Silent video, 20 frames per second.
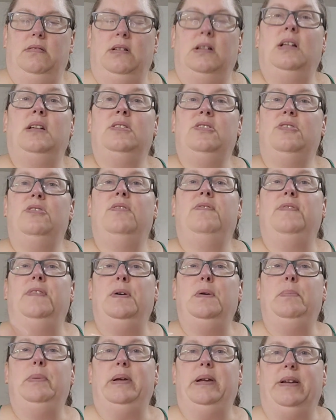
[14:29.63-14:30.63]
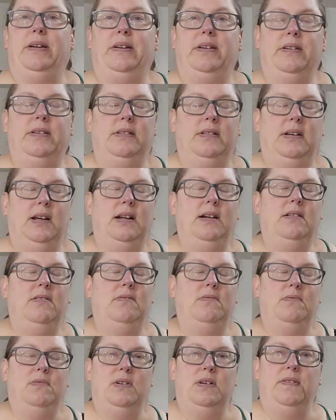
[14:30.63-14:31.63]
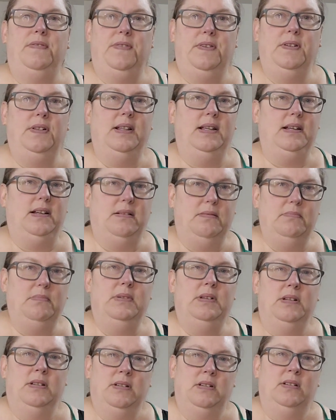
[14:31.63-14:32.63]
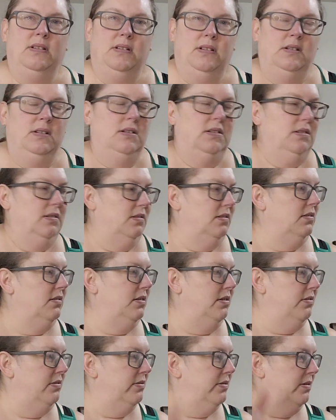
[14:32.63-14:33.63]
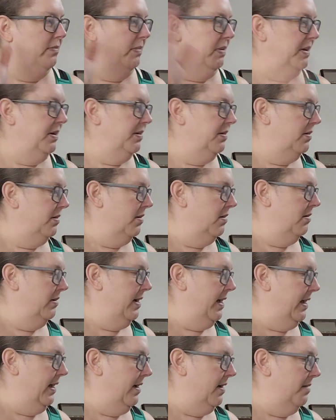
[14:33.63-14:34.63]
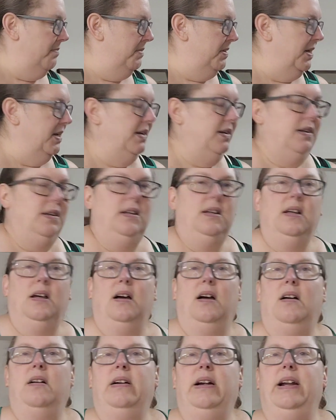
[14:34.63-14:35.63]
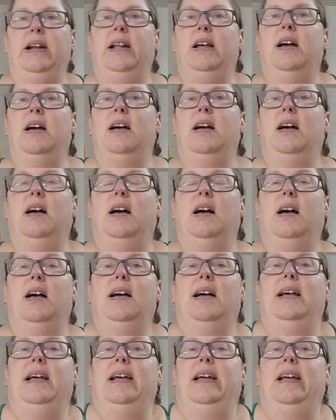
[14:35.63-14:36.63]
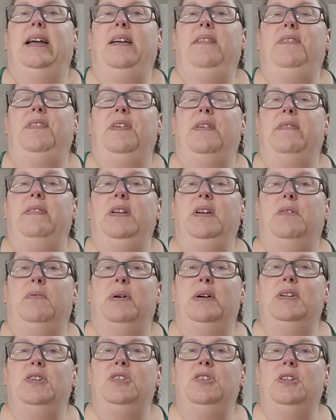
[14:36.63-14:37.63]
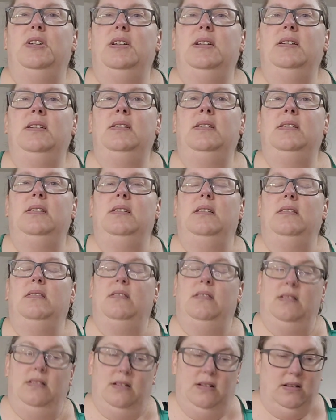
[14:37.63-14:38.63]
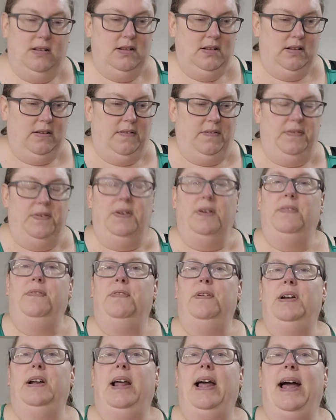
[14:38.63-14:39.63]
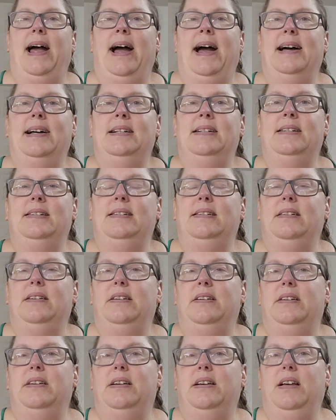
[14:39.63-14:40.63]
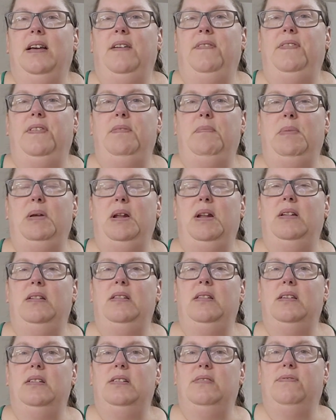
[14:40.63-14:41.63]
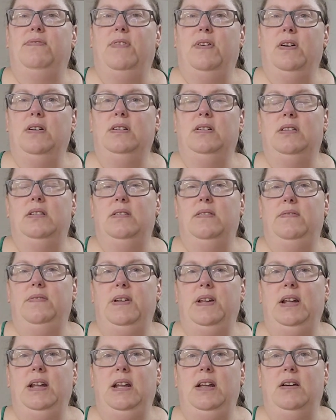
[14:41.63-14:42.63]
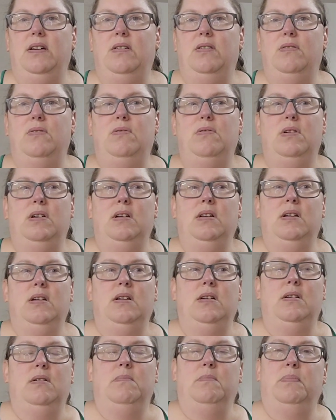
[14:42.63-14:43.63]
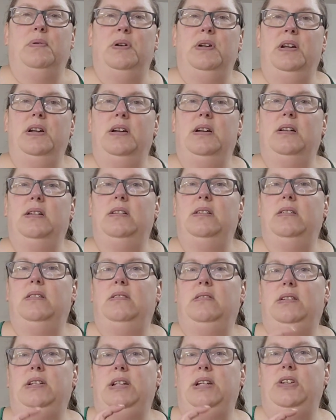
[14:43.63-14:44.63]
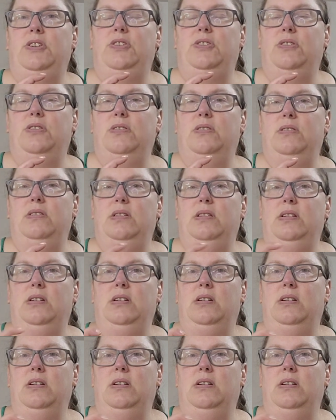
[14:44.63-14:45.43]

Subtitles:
claustrophobic. I don't want to feel like I'm, you know what I mean? Okay, I'm done. All right. If you have any questions, feel free to ask. If you made it this far to the video, put in a little t-shirt